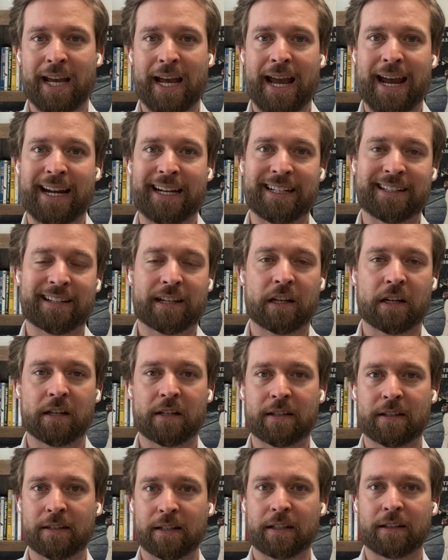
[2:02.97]
And it's going to
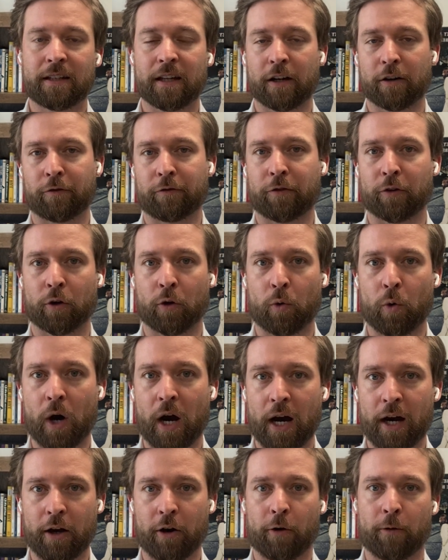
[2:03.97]
sit there for a
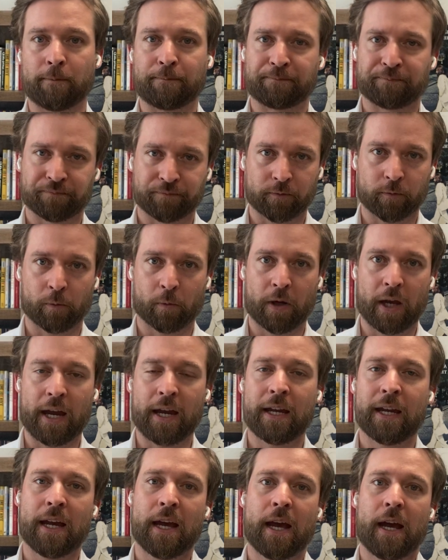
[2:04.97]
while,
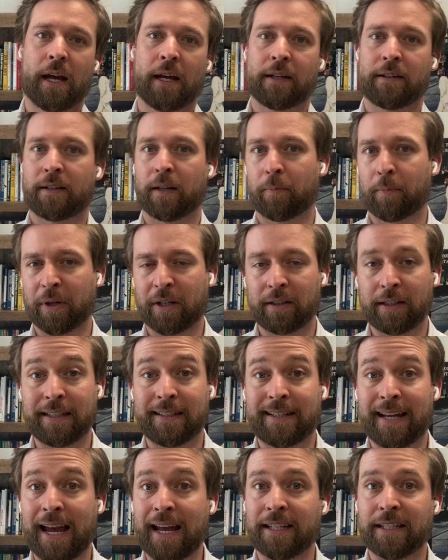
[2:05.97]
okay? Typically
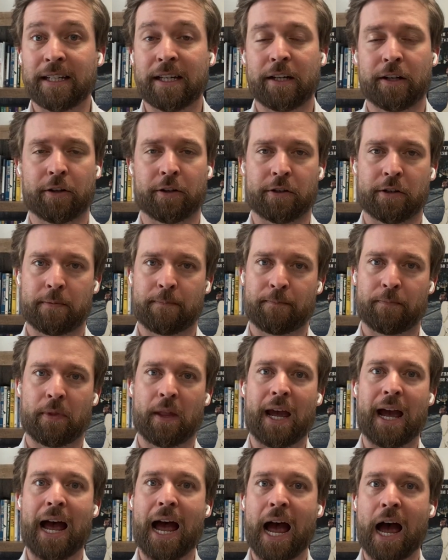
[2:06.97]
10 years.
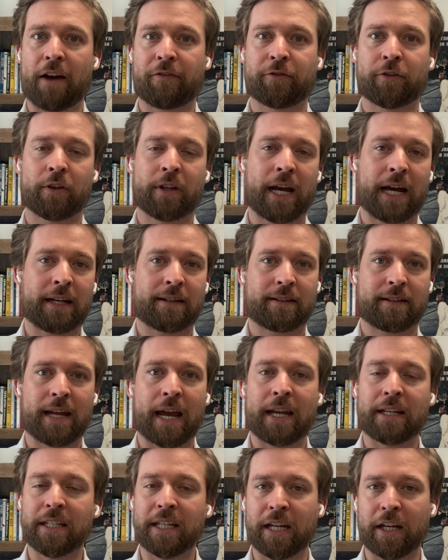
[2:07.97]
After that
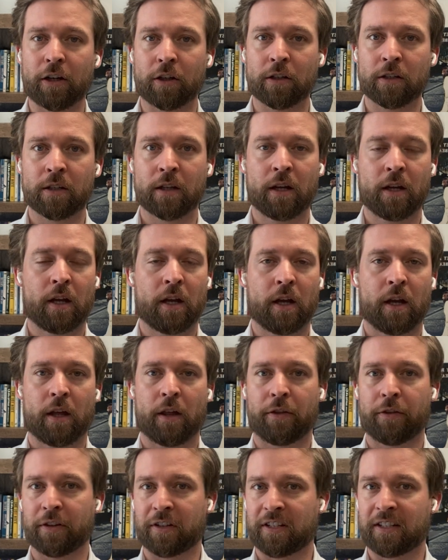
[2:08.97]
10 years,
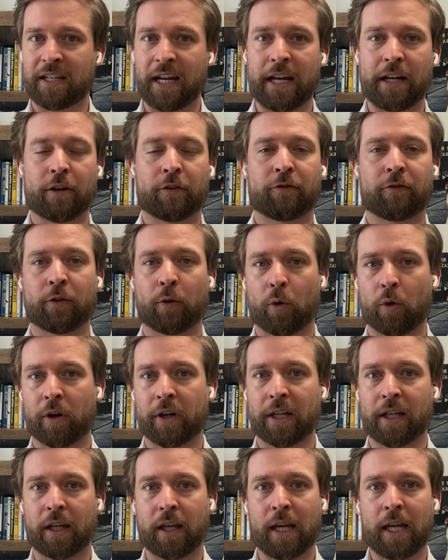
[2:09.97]
the state of
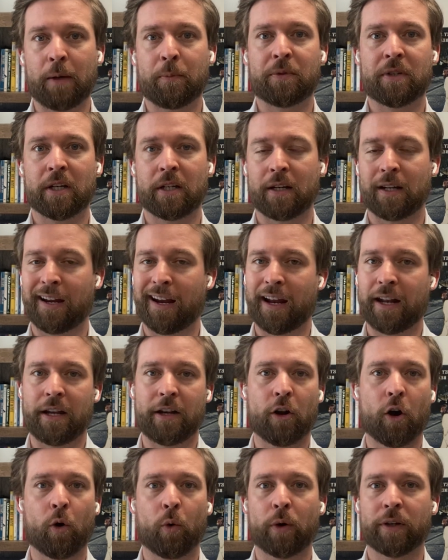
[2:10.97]
Florida keeps it
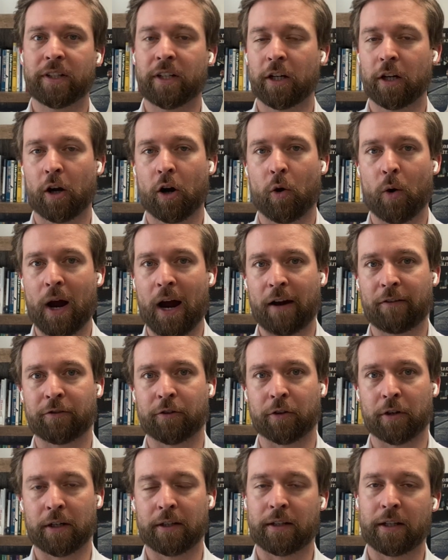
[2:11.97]
and no one can go
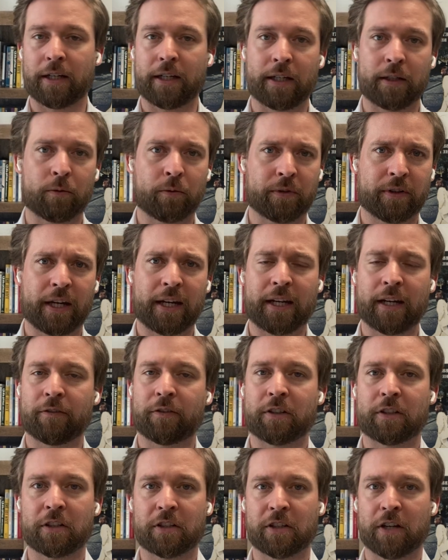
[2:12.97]
after it. They give
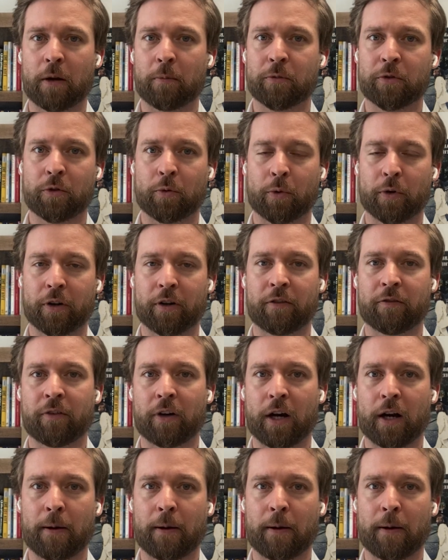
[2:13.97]
it to some sort of